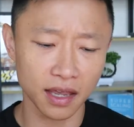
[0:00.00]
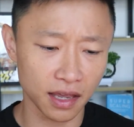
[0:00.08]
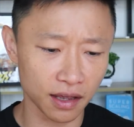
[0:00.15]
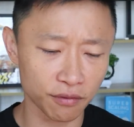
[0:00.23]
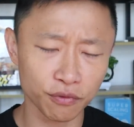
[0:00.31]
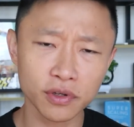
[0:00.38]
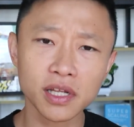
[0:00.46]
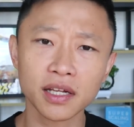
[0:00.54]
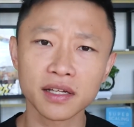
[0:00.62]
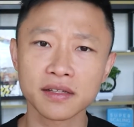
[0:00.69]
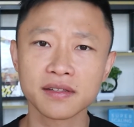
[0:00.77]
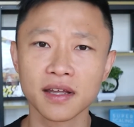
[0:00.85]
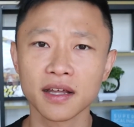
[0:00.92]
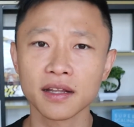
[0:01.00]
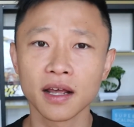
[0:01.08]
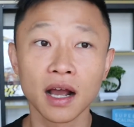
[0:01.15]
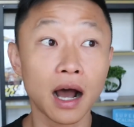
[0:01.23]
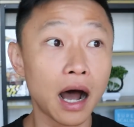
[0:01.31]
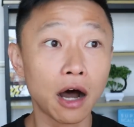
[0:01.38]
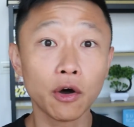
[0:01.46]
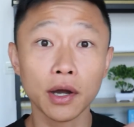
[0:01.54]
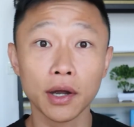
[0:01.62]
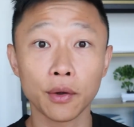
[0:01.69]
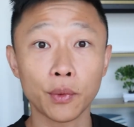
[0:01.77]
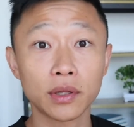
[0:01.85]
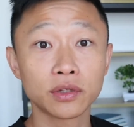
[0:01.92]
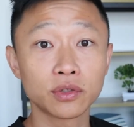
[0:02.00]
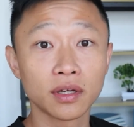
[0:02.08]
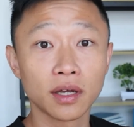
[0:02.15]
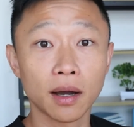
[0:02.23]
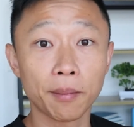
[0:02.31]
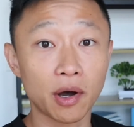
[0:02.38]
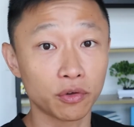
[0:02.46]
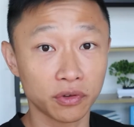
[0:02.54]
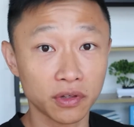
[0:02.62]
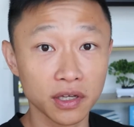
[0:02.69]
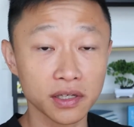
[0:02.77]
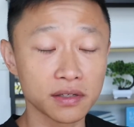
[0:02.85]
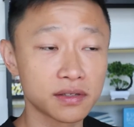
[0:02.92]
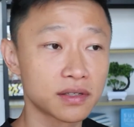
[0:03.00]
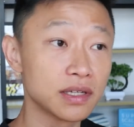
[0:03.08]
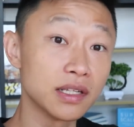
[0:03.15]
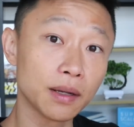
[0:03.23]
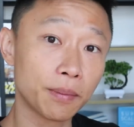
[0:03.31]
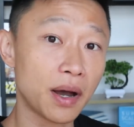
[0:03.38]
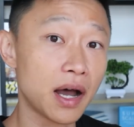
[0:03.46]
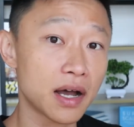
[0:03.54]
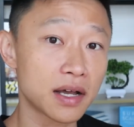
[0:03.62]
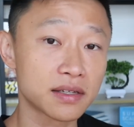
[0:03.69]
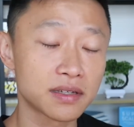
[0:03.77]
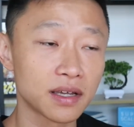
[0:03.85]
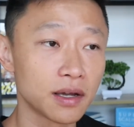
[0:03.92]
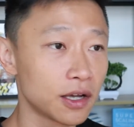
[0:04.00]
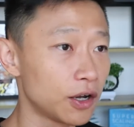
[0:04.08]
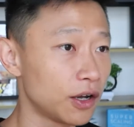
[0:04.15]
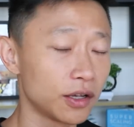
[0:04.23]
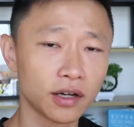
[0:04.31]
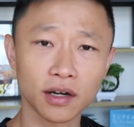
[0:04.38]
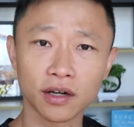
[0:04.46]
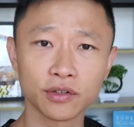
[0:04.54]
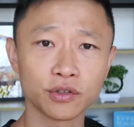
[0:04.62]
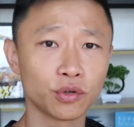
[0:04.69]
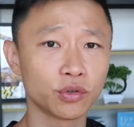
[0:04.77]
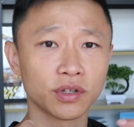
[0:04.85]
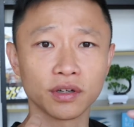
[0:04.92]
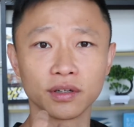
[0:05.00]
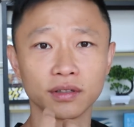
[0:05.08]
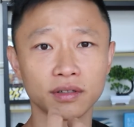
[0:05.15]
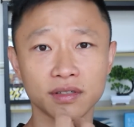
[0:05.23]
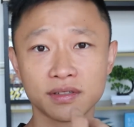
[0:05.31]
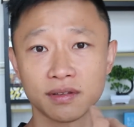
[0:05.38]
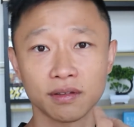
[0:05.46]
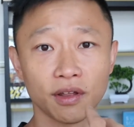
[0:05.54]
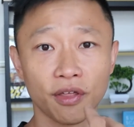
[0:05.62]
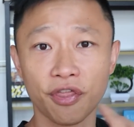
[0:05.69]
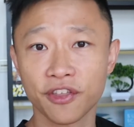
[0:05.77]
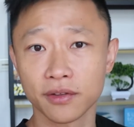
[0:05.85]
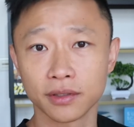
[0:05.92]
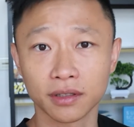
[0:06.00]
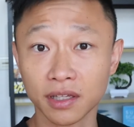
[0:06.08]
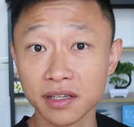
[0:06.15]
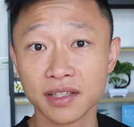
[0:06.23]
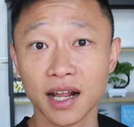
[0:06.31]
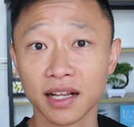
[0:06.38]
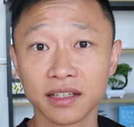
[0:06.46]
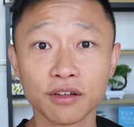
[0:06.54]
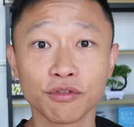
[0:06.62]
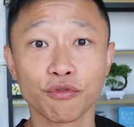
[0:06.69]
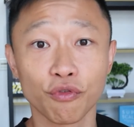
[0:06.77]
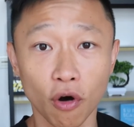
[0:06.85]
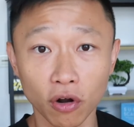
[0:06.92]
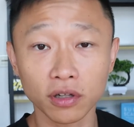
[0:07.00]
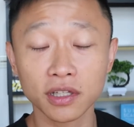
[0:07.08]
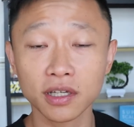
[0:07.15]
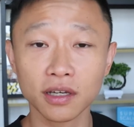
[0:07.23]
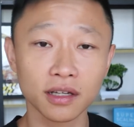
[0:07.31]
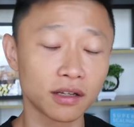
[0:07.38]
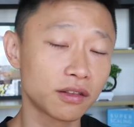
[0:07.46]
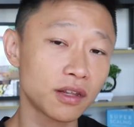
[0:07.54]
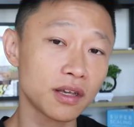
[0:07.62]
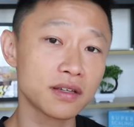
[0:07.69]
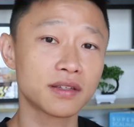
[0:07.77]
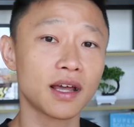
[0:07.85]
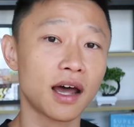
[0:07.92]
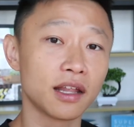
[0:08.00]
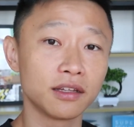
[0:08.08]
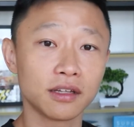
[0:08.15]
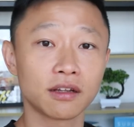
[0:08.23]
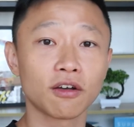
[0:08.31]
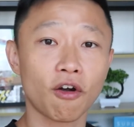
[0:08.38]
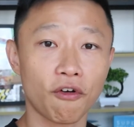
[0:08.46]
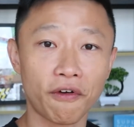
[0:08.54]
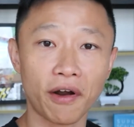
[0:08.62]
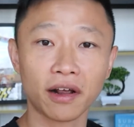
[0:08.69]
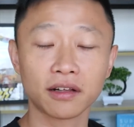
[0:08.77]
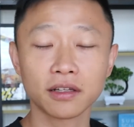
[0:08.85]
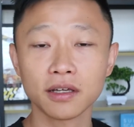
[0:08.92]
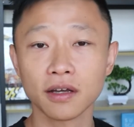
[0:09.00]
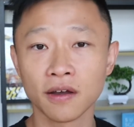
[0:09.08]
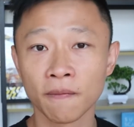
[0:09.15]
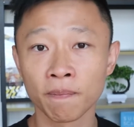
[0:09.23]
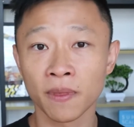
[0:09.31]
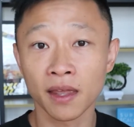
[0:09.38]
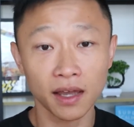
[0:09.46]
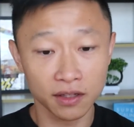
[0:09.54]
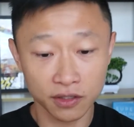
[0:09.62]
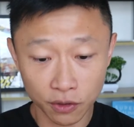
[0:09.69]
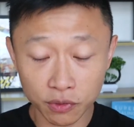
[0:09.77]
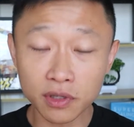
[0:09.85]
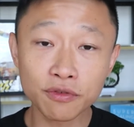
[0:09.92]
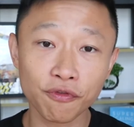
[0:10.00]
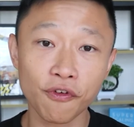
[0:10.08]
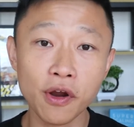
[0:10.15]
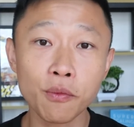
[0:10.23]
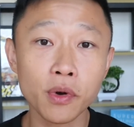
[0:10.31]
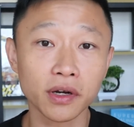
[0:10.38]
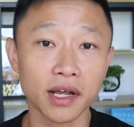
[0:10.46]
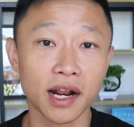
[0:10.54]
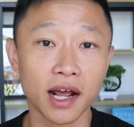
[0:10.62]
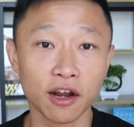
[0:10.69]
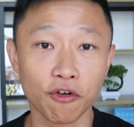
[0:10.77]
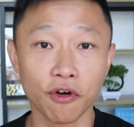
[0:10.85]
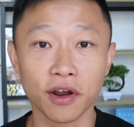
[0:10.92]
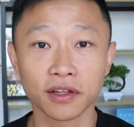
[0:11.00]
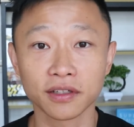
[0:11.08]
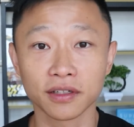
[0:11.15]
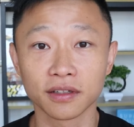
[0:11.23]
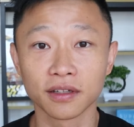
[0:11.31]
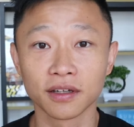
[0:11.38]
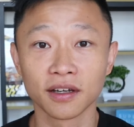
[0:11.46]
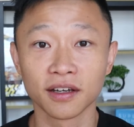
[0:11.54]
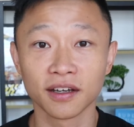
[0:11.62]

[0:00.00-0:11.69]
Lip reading: and really understand how I went about things in the past. The things that I did wrongly and the things that I did correctly. And so this framework that I created